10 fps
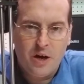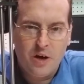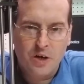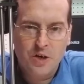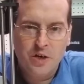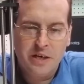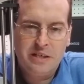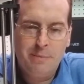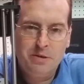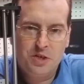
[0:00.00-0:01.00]
Our current
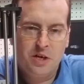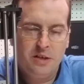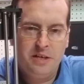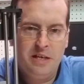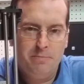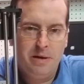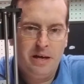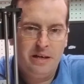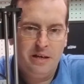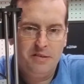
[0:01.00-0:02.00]
temperature on the heat
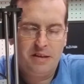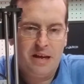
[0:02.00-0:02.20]
bed is